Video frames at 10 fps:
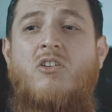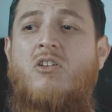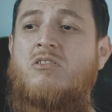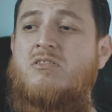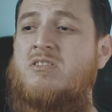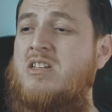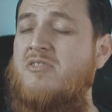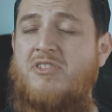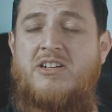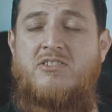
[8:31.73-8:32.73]
or
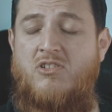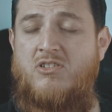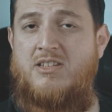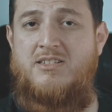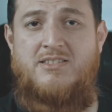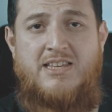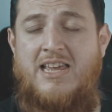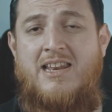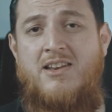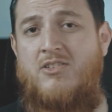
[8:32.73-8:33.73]
sniff it on their
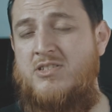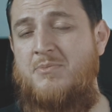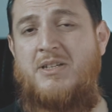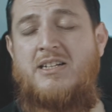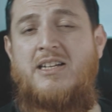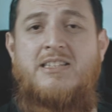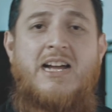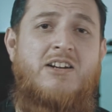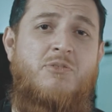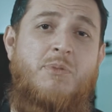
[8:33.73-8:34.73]
skin or something like
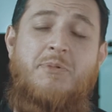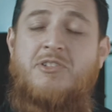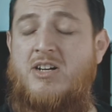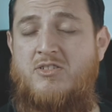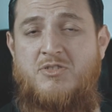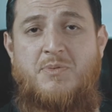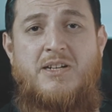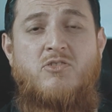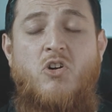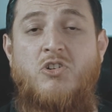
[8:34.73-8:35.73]
that, or maybe try to spray
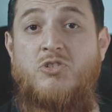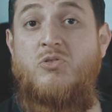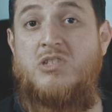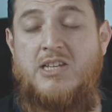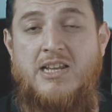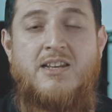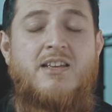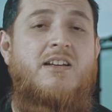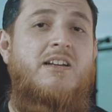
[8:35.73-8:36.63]
it on your skin